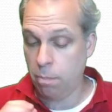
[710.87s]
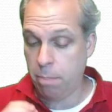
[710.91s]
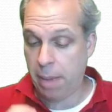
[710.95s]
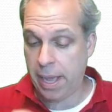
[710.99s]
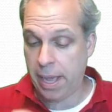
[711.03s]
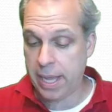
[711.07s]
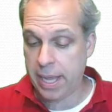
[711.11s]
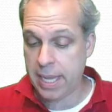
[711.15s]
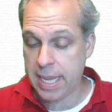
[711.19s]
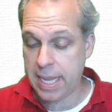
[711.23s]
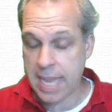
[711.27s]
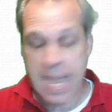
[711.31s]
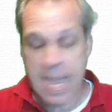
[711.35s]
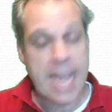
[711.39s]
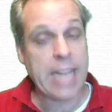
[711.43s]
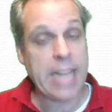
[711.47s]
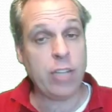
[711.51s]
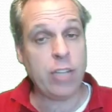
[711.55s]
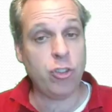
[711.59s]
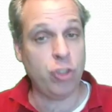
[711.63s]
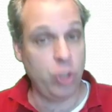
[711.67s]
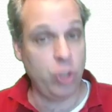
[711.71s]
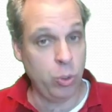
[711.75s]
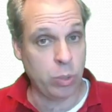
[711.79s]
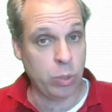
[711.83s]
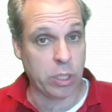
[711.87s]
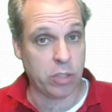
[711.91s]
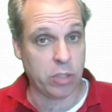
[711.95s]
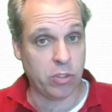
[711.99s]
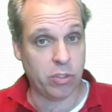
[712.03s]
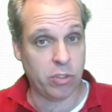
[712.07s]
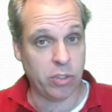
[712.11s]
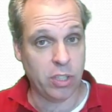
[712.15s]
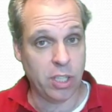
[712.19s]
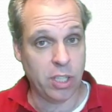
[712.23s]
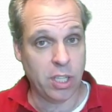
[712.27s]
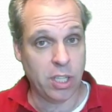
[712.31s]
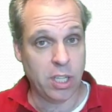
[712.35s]
by h
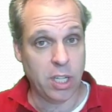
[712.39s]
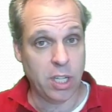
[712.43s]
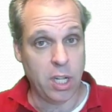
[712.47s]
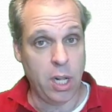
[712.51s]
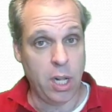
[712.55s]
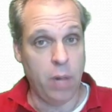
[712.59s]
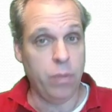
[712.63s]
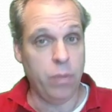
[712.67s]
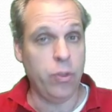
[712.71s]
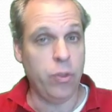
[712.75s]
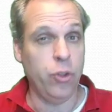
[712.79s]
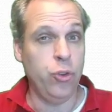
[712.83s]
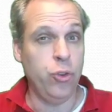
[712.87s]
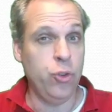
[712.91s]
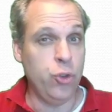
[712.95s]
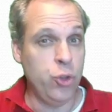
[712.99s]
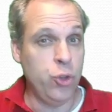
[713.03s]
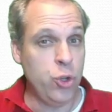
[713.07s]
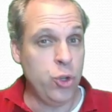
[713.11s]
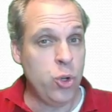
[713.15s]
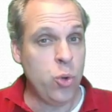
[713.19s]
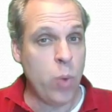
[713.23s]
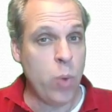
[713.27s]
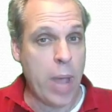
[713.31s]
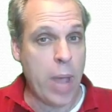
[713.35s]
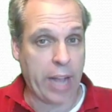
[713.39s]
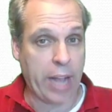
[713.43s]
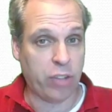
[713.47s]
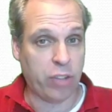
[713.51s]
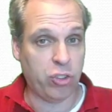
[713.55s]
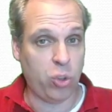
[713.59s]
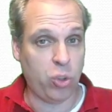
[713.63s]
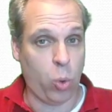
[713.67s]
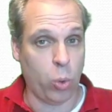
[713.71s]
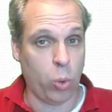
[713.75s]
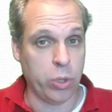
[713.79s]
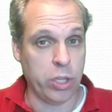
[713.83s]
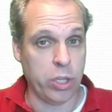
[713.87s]
units, the new
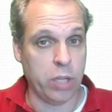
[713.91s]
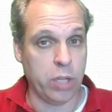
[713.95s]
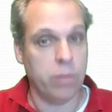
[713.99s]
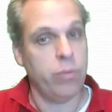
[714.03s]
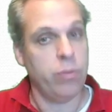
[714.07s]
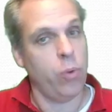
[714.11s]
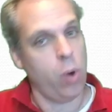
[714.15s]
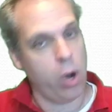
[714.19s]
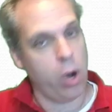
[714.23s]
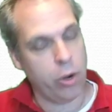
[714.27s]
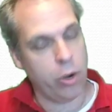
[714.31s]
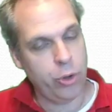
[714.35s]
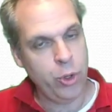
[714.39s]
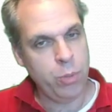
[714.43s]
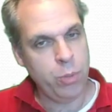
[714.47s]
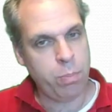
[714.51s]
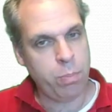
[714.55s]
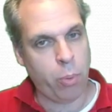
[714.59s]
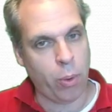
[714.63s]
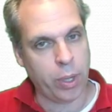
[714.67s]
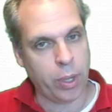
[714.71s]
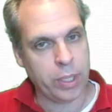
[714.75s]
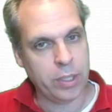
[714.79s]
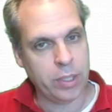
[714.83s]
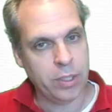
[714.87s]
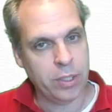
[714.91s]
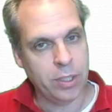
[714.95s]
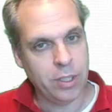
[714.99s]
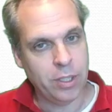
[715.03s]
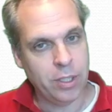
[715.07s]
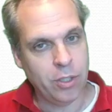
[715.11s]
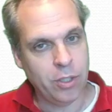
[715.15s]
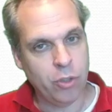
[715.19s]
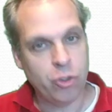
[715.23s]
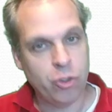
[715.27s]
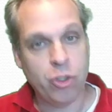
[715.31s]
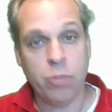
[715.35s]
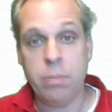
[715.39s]
x-coordinate for our new point
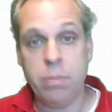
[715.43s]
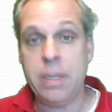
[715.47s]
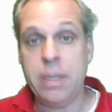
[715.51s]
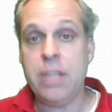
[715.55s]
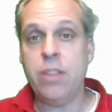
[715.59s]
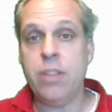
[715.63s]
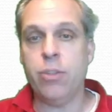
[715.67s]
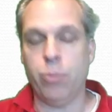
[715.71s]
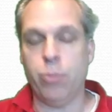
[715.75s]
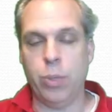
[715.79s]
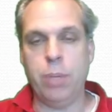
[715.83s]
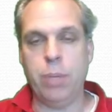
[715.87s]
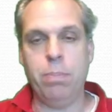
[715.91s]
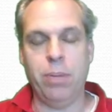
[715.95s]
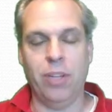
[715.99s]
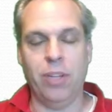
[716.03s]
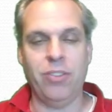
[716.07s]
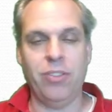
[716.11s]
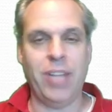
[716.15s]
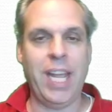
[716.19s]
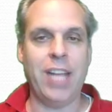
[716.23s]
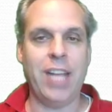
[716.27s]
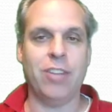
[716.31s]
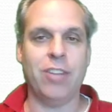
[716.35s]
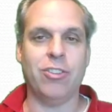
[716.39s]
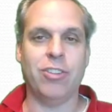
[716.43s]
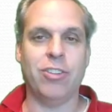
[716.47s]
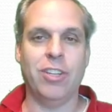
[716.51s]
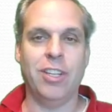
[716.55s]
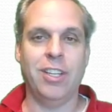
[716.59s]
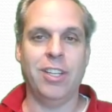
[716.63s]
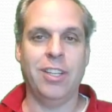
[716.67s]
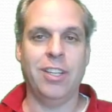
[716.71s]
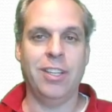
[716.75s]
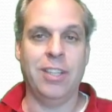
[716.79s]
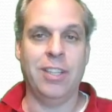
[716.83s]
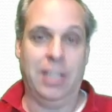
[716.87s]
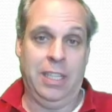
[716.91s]
should be 3 plus h.
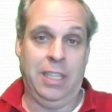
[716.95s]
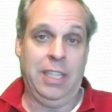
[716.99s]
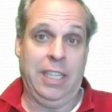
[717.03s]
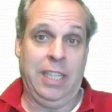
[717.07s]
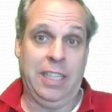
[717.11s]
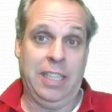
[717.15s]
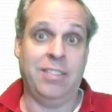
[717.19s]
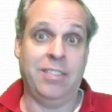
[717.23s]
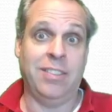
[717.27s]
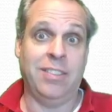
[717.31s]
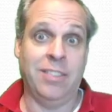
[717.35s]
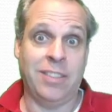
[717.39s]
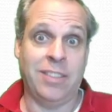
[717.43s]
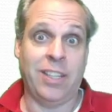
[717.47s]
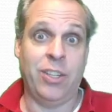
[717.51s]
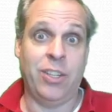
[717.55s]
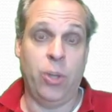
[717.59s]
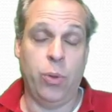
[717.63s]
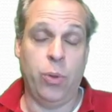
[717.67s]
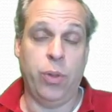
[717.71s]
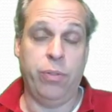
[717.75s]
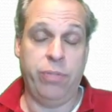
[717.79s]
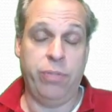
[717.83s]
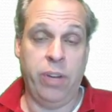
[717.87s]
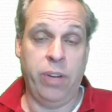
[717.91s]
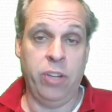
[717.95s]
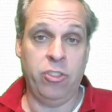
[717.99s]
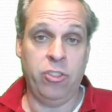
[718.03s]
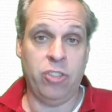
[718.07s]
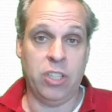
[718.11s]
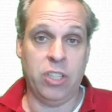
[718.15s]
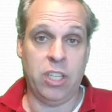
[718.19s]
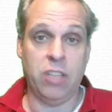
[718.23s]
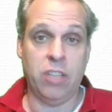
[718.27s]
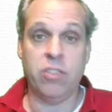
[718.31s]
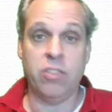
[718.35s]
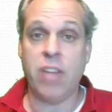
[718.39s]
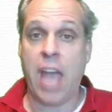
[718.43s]
And since I know the
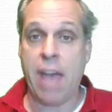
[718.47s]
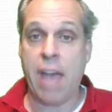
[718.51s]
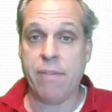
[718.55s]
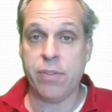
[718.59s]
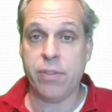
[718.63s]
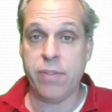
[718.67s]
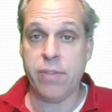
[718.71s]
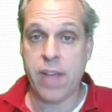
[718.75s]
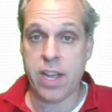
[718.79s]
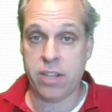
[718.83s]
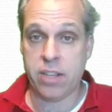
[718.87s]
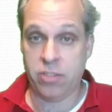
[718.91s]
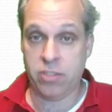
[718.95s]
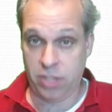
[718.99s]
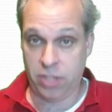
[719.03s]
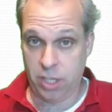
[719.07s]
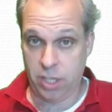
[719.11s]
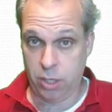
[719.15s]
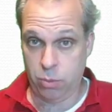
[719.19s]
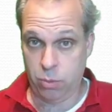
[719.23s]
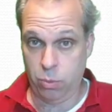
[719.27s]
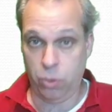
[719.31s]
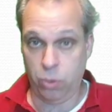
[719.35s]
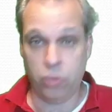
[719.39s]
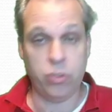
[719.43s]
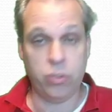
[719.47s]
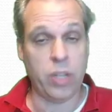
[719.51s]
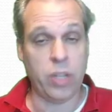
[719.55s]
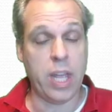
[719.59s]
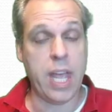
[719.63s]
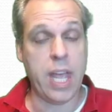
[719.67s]
function is f of x equals